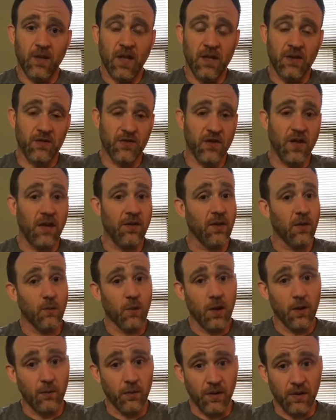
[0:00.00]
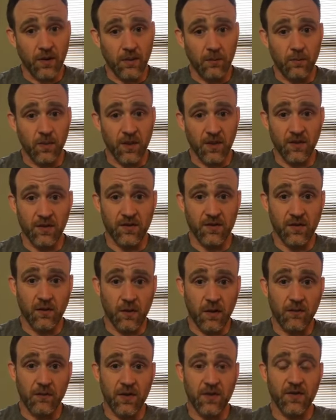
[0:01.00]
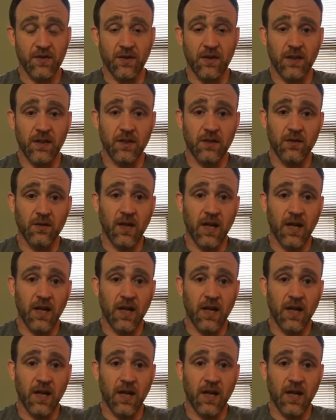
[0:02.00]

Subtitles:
and there's nothing wrong with them because they're obviously